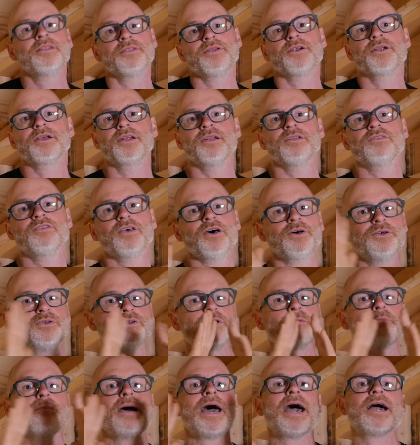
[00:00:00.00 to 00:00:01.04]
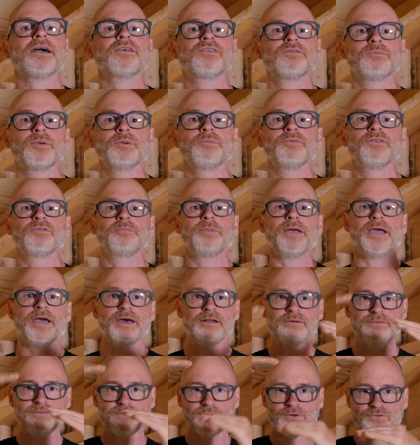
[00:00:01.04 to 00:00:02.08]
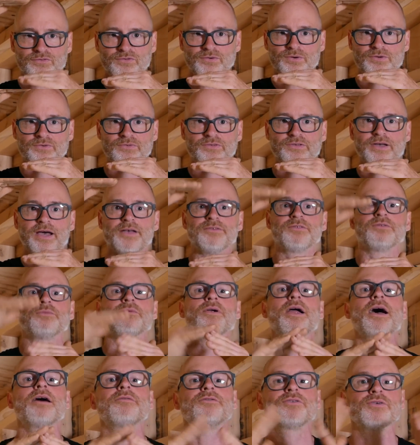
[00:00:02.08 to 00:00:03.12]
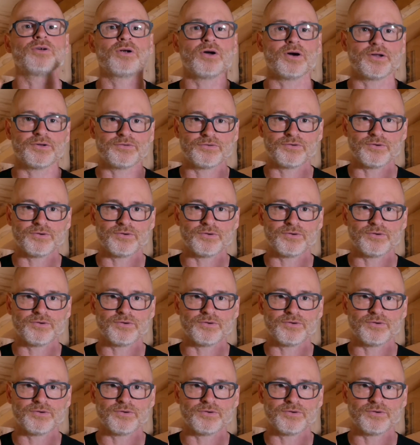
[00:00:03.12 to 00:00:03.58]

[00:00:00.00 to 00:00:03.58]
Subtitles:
that are going to tell tell you your maximum span for a certain size of rafter on